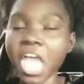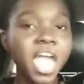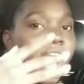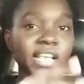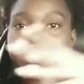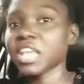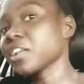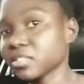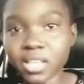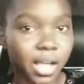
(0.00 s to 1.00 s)
I say you
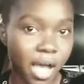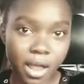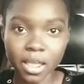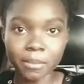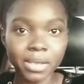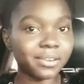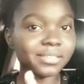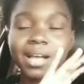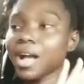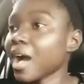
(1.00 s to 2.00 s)
just call them. You
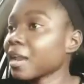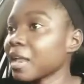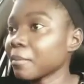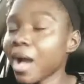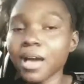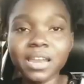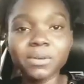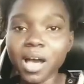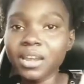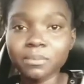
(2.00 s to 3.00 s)
just call
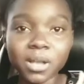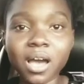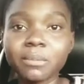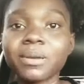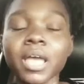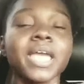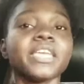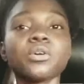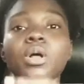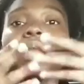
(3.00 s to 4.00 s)
them.
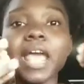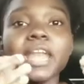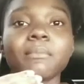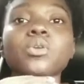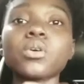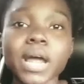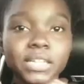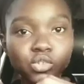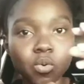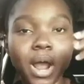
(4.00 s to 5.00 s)
You know, let them know
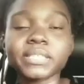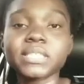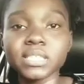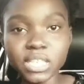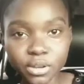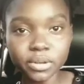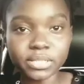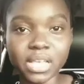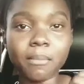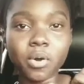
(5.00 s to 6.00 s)
that you are
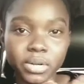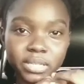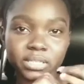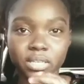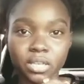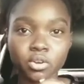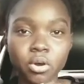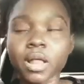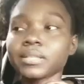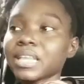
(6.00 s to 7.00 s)
serious about this thing, you
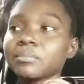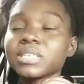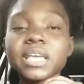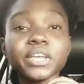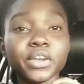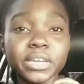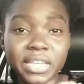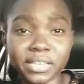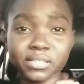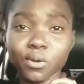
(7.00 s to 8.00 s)
know. Tell them to get your
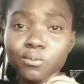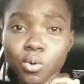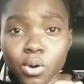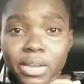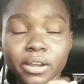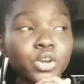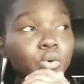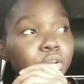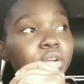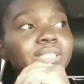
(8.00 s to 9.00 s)
DS rolling.
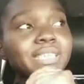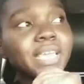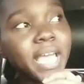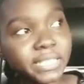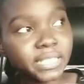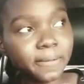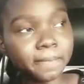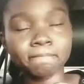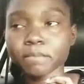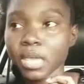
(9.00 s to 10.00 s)
Now your DS
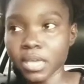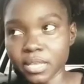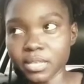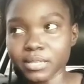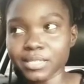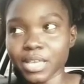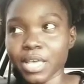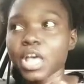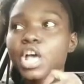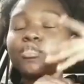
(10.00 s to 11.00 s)
is
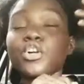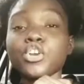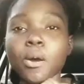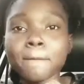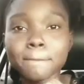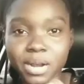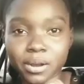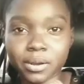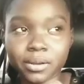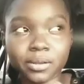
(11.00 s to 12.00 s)
the
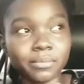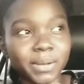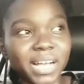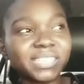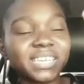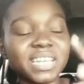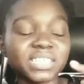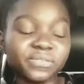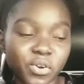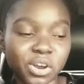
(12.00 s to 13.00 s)
number, because it
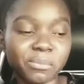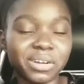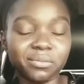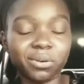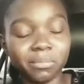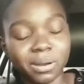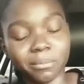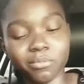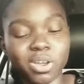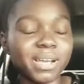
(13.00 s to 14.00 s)
is form, but then one bag
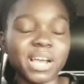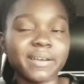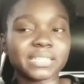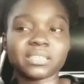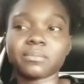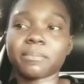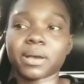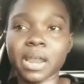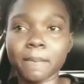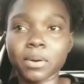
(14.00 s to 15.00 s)
of writing
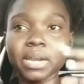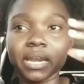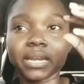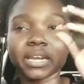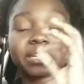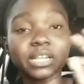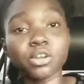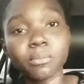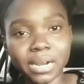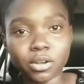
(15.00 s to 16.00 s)
upon that. But then there's a
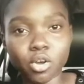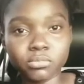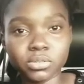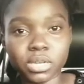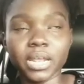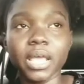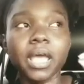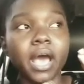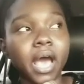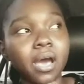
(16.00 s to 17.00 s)
number that comes with it.
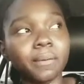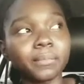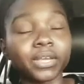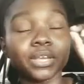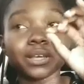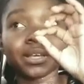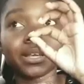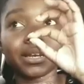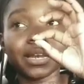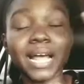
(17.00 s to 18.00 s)

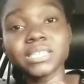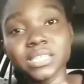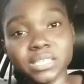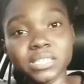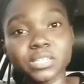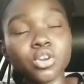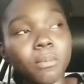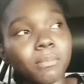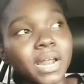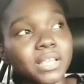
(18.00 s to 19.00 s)
That is the
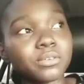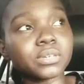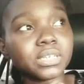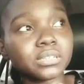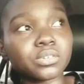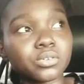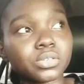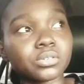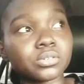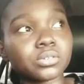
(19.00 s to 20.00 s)
number that you will need to go
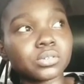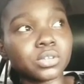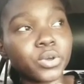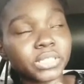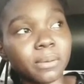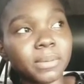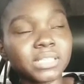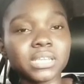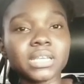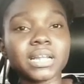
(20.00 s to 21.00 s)
to the US
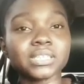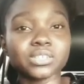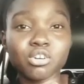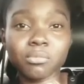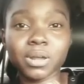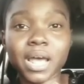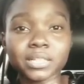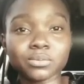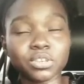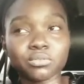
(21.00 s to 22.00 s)
Embassy. That is the number
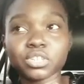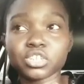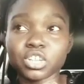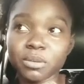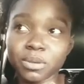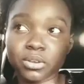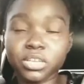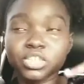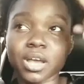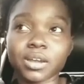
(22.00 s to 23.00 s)
that when you reach the
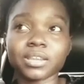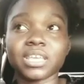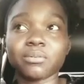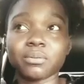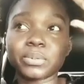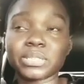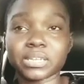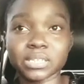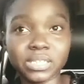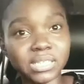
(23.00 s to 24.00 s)
immigration, they will put
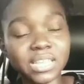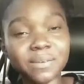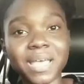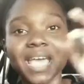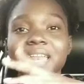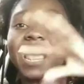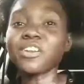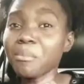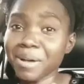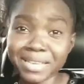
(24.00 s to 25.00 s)
in the system. That
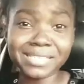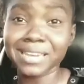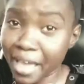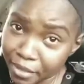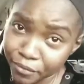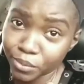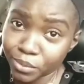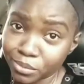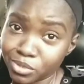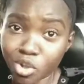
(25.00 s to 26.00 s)
number is live.
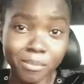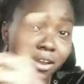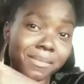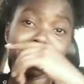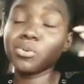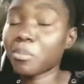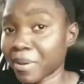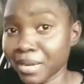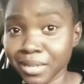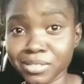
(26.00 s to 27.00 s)
Don't make nobody look
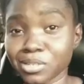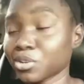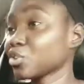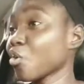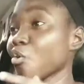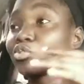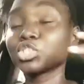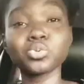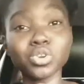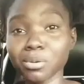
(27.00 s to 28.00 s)
on it. Don't
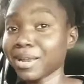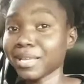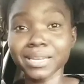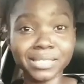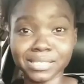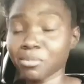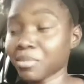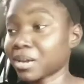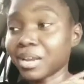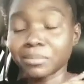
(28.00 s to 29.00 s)
show nobody this
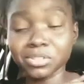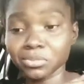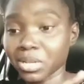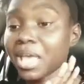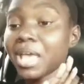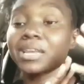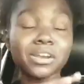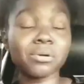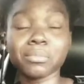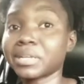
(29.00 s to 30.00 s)
number on them something.
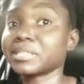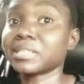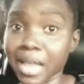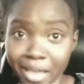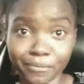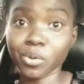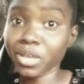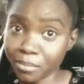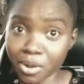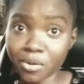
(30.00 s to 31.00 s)
That number is live.
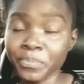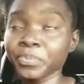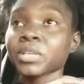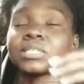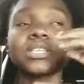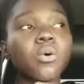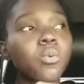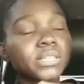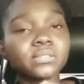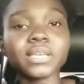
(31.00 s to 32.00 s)
Okay, bro? So
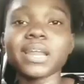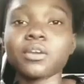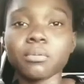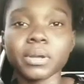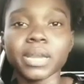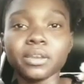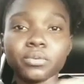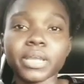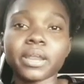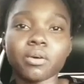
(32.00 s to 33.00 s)
once you get a number, then
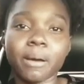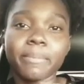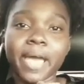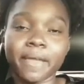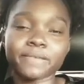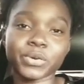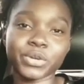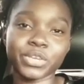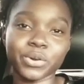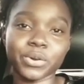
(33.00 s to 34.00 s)
you can now apply for
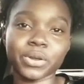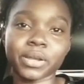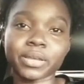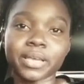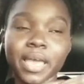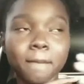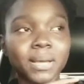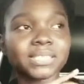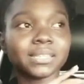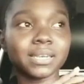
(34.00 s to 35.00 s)
your
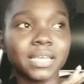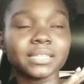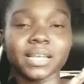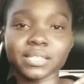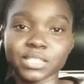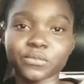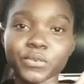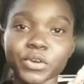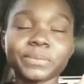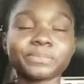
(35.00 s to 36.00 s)
embassy date and so
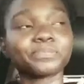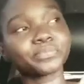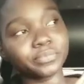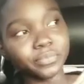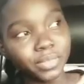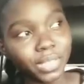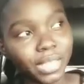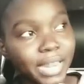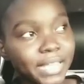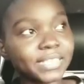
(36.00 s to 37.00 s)
forth.
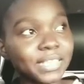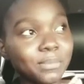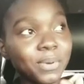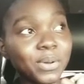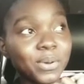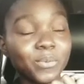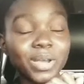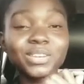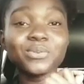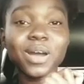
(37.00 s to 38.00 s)
Next tip,
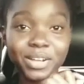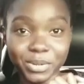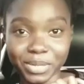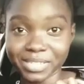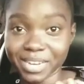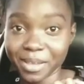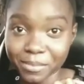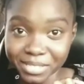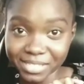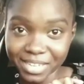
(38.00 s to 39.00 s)
when you are going to the
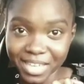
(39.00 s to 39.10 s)
embassy.